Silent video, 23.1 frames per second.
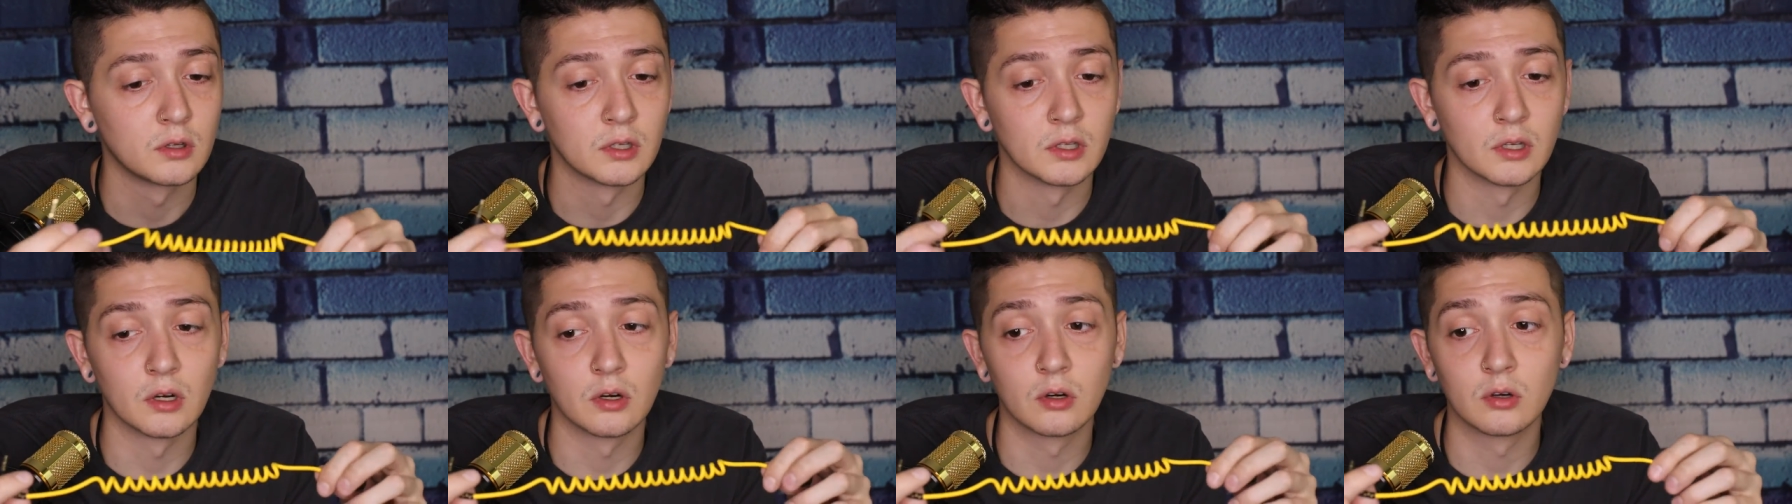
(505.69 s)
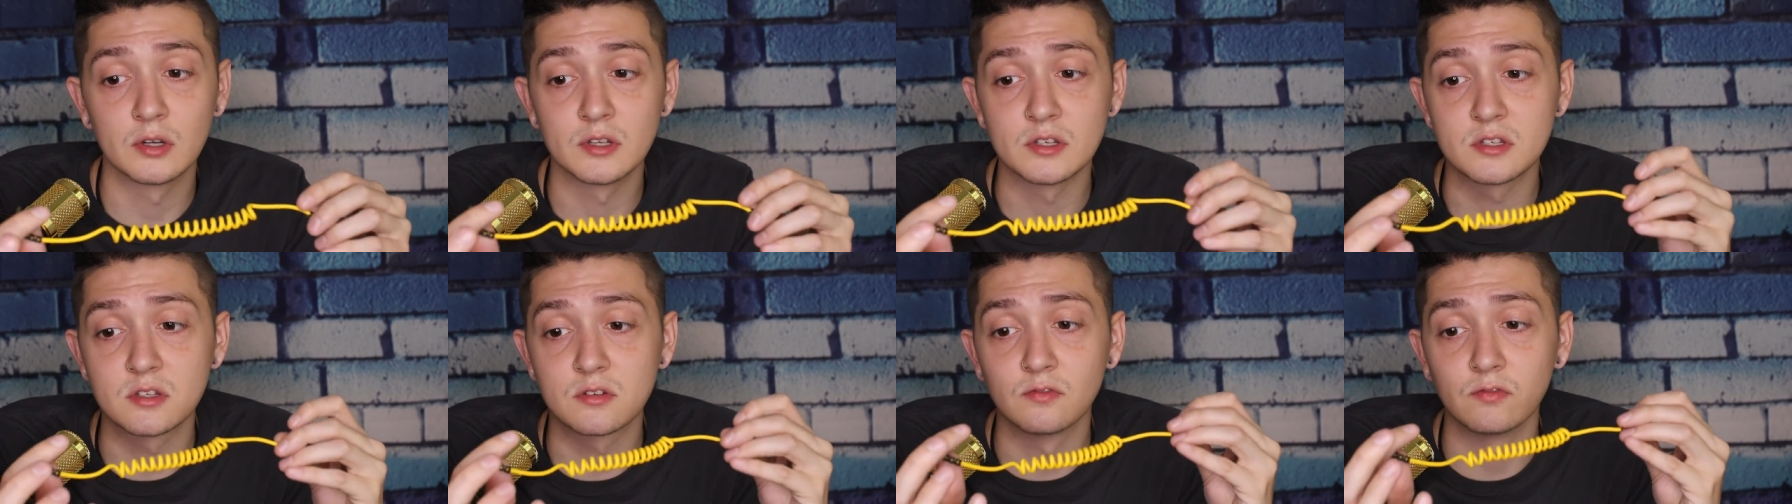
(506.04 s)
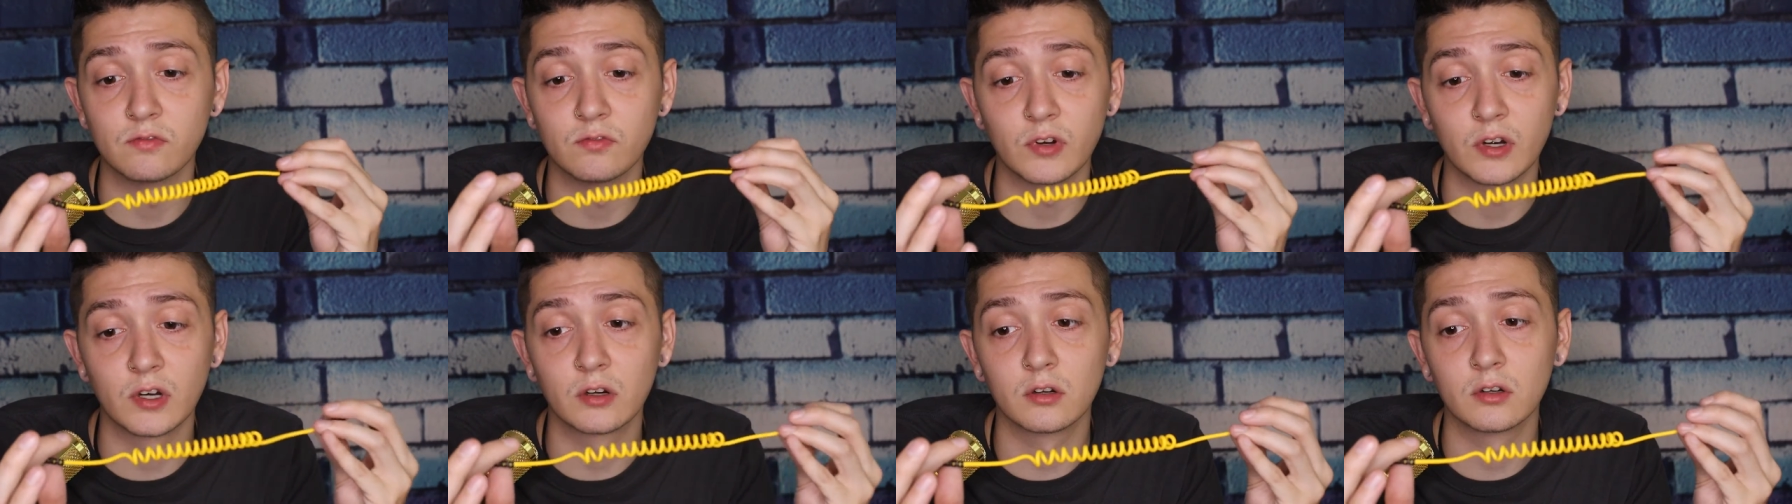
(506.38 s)
You know, it's
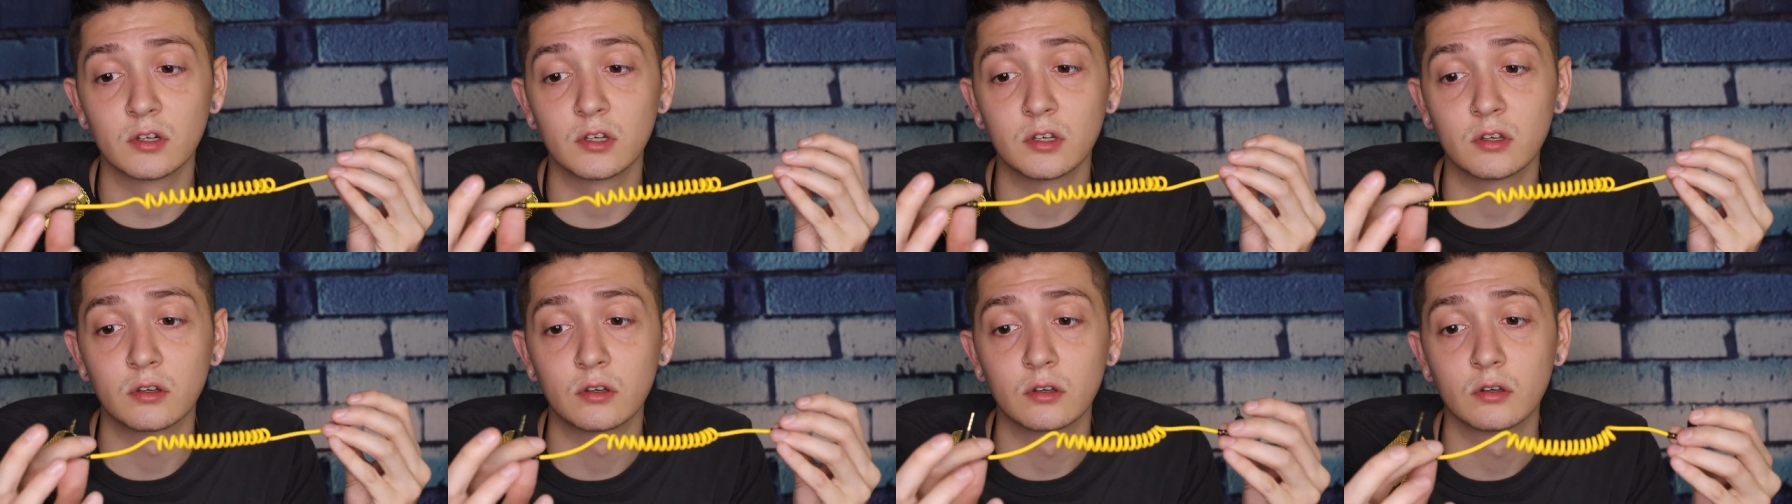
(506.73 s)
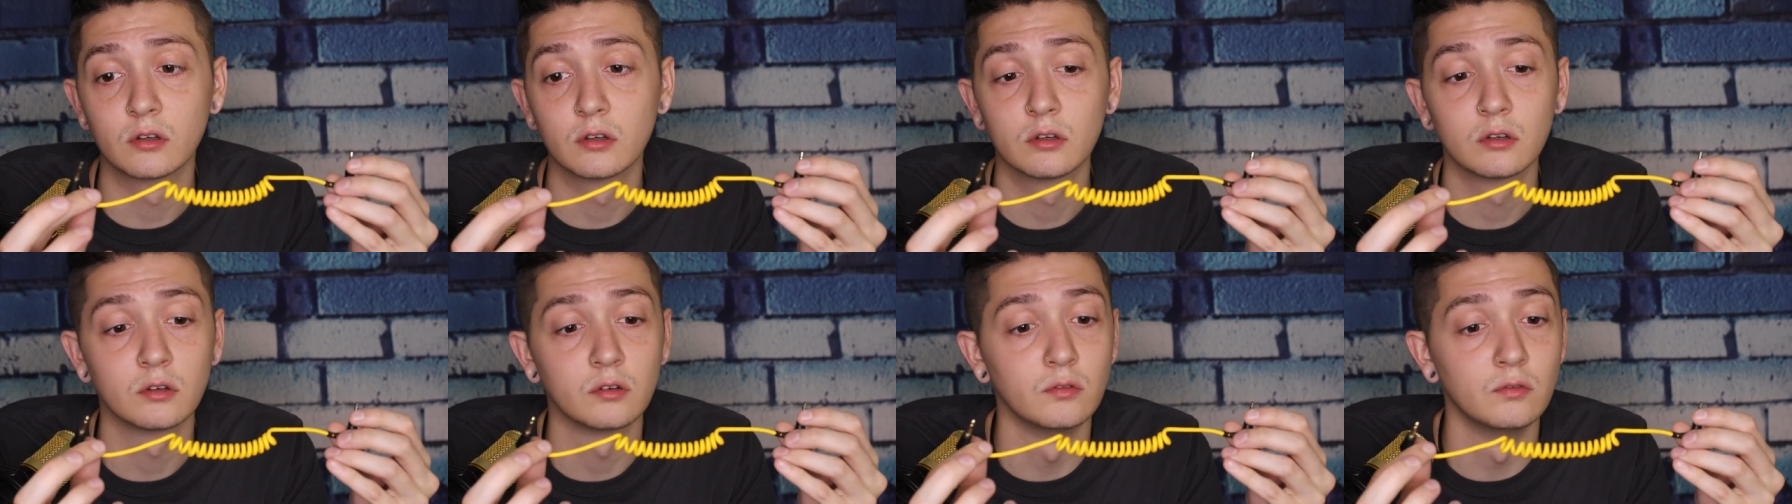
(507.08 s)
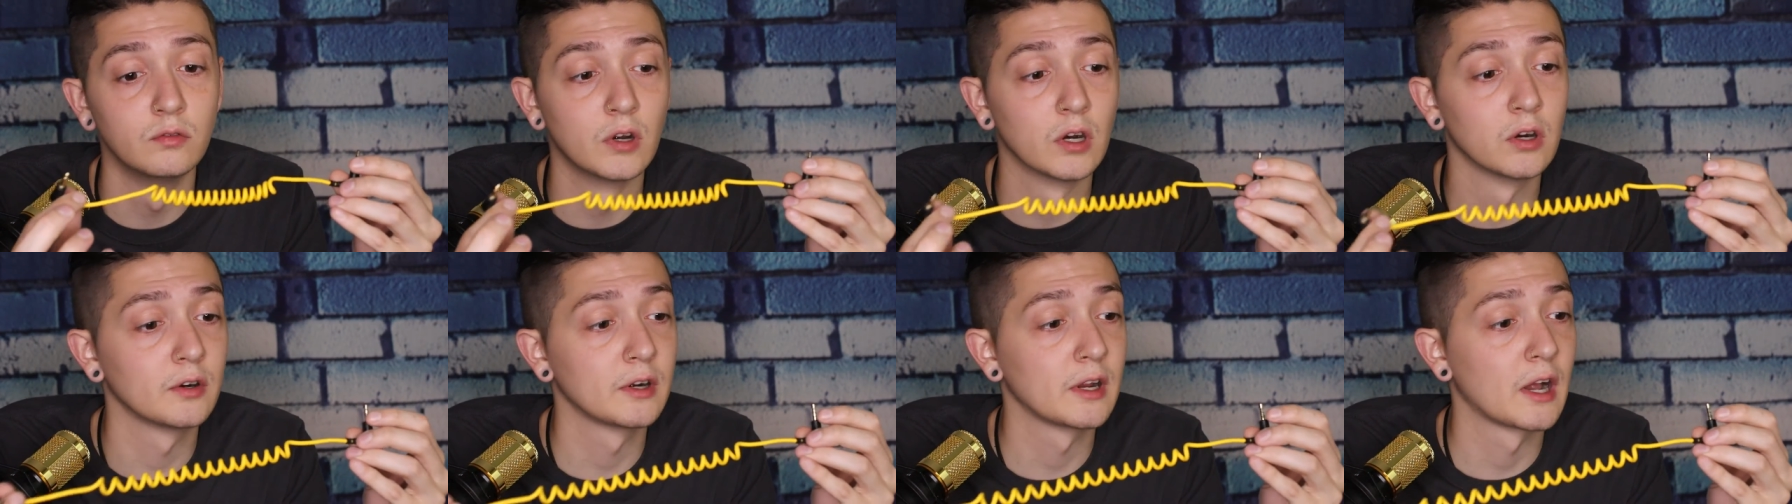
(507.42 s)
very,
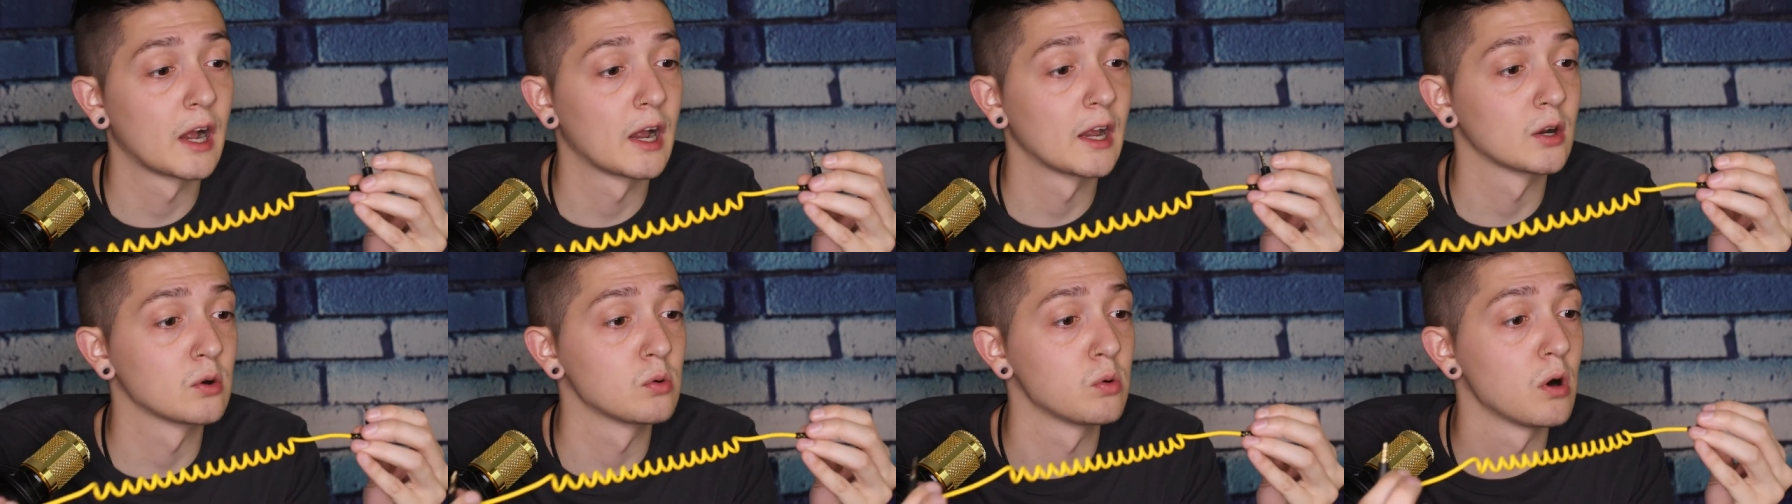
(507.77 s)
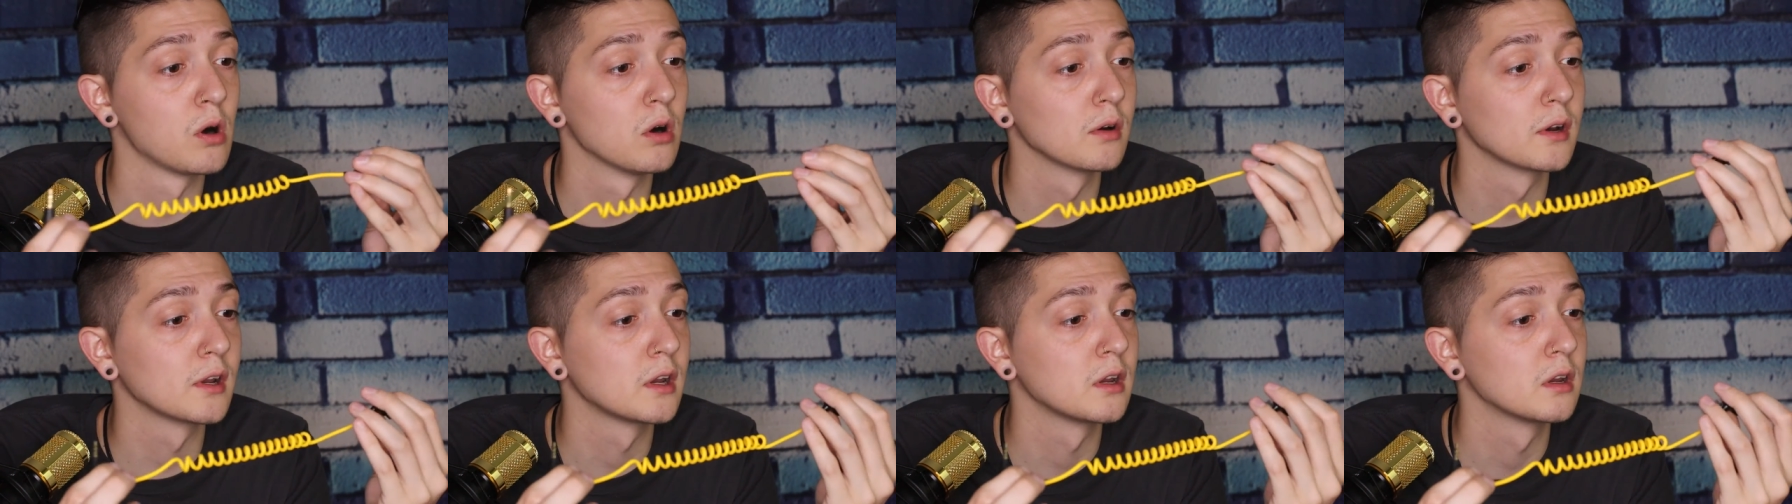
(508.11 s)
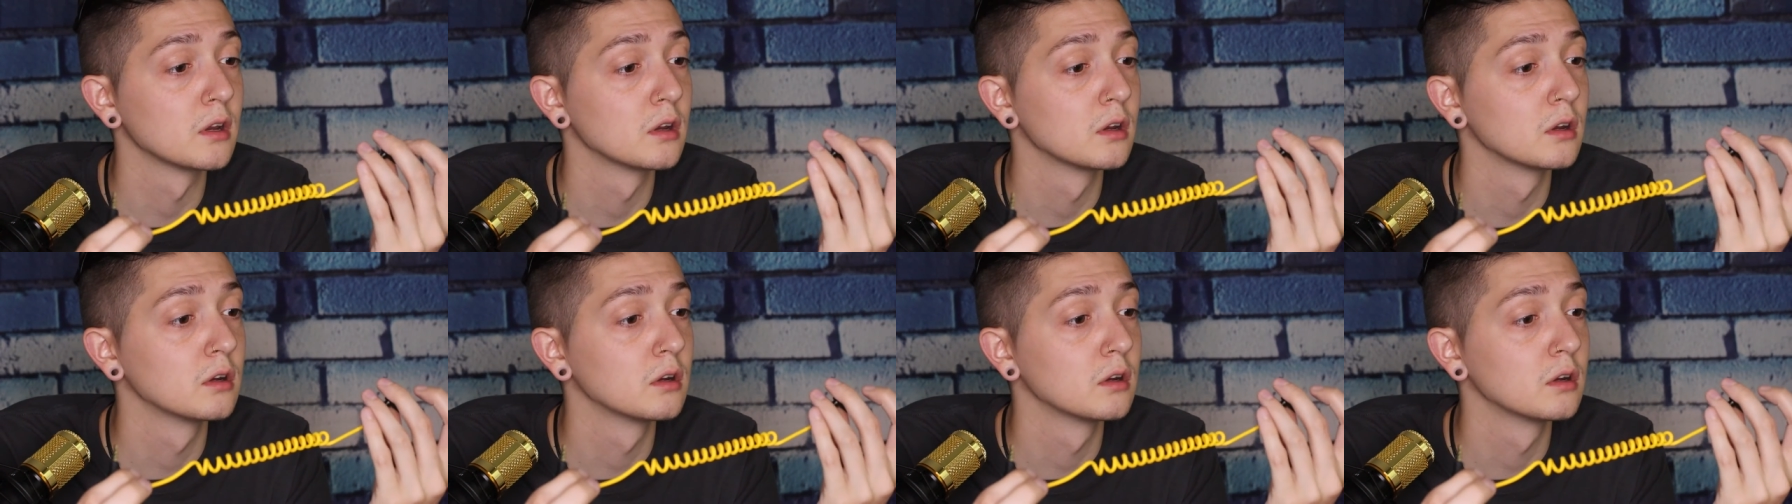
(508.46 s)
very high quality.